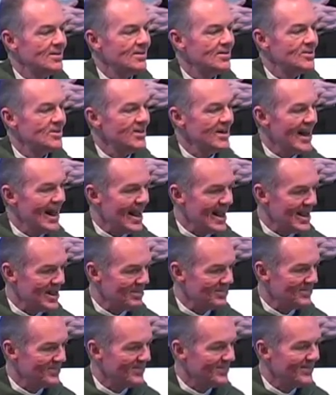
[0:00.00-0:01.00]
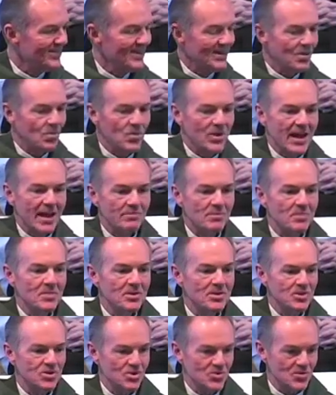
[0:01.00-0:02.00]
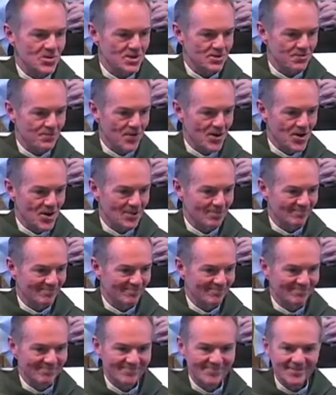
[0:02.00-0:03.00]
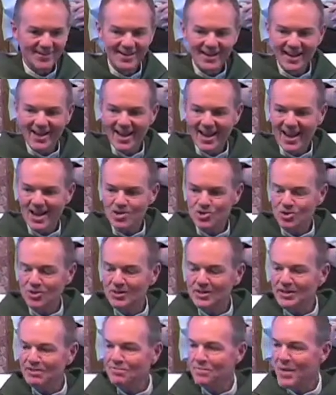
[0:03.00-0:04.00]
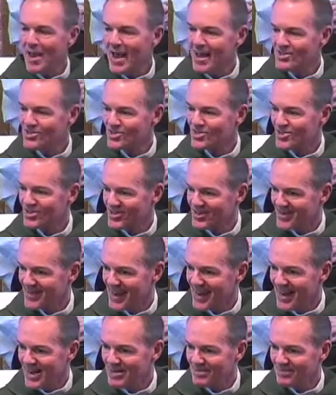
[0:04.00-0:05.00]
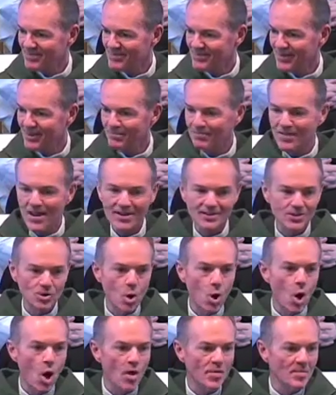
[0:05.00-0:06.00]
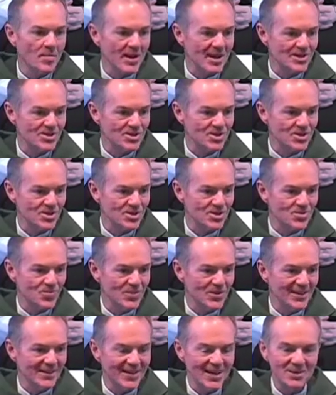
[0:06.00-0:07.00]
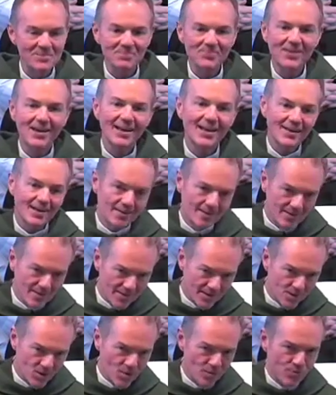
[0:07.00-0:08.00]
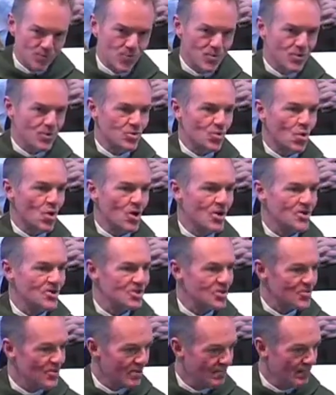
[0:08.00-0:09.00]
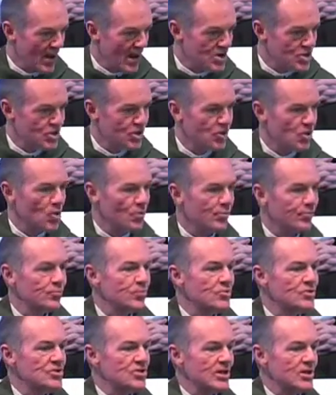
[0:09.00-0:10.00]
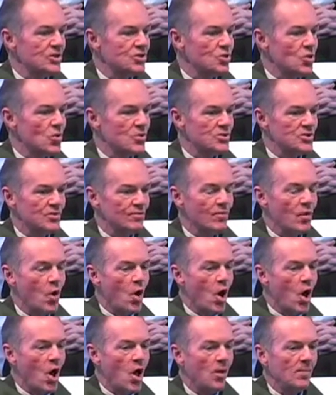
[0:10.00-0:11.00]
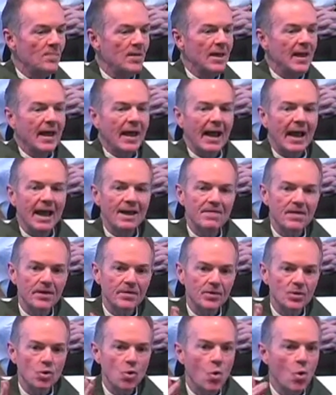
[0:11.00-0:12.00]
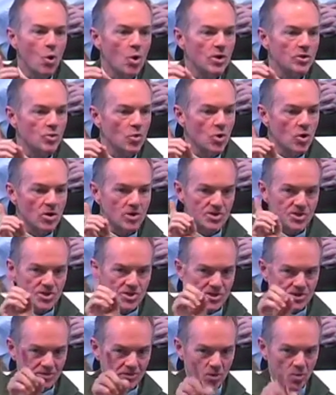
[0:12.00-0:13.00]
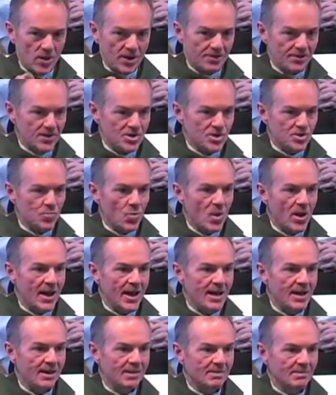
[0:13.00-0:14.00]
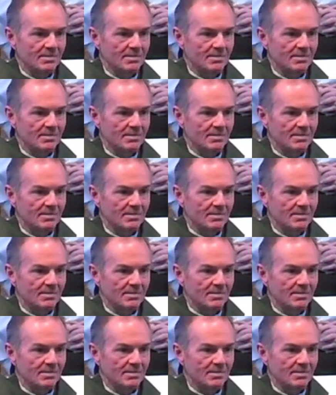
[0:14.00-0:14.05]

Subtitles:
Today, we have a ministries fair. As you leave Mass today, in fact, at all the Masses this weekend, go through the doors, invite you to go through St. Joseph Hall, and then in the corridors, going this way